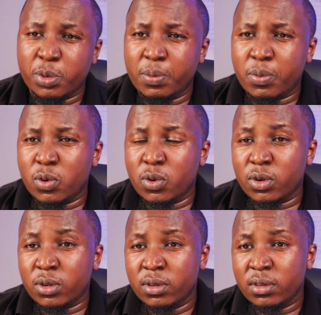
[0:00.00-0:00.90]

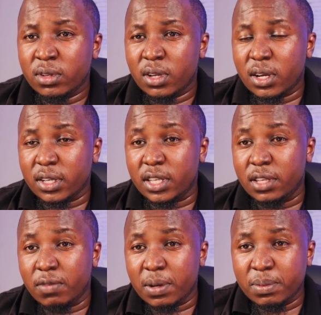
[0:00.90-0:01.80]
people
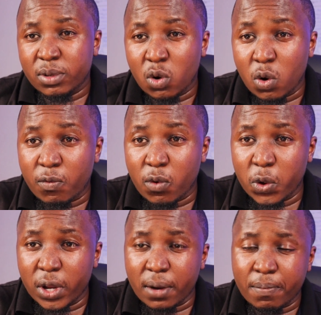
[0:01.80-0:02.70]
give up on
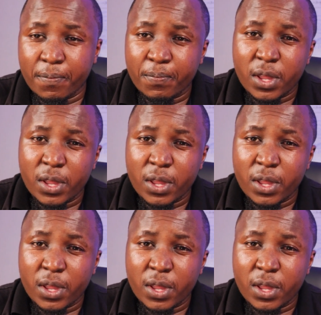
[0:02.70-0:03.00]
following up